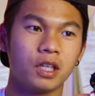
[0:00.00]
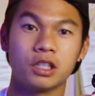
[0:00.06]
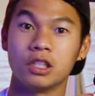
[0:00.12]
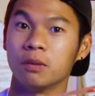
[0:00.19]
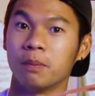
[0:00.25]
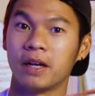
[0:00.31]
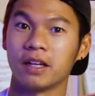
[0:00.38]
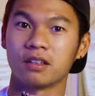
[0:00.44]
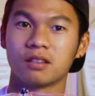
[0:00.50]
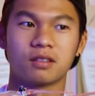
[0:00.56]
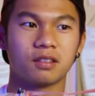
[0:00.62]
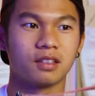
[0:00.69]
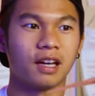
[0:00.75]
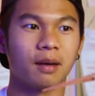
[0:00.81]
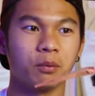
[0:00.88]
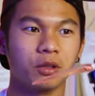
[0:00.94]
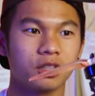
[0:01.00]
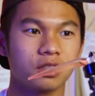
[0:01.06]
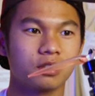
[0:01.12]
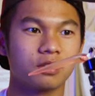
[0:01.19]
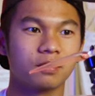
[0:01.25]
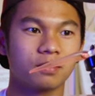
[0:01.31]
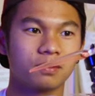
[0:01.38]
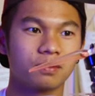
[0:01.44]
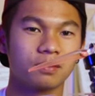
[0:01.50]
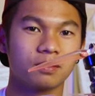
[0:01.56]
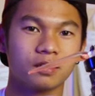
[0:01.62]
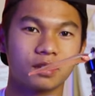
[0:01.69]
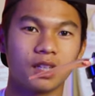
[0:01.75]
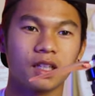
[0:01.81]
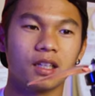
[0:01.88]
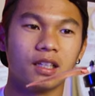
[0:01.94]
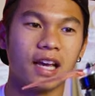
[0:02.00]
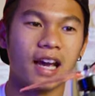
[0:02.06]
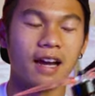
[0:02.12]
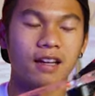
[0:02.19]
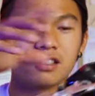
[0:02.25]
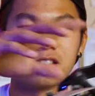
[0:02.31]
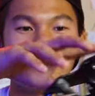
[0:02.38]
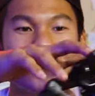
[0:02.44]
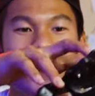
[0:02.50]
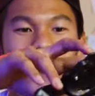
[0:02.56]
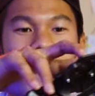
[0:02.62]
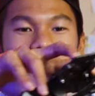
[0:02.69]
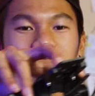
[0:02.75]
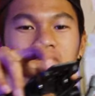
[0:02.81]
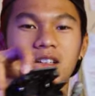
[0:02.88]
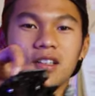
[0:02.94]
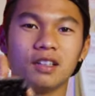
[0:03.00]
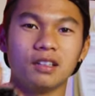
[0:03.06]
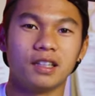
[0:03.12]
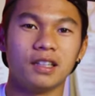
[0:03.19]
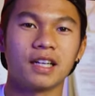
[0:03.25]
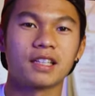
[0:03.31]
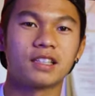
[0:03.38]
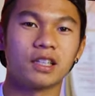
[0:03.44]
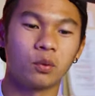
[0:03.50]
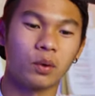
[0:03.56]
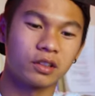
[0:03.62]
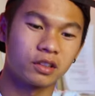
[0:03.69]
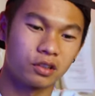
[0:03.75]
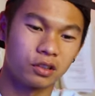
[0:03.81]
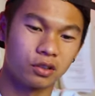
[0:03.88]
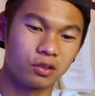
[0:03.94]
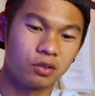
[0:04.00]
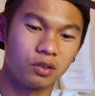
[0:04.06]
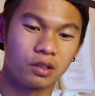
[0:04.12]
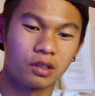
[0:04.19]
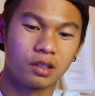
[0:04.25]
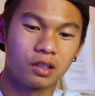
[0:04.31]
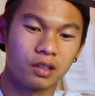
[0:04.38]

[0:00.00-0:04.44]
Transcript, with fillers: Cinematic cameras. Yeah, so the next thing we had to do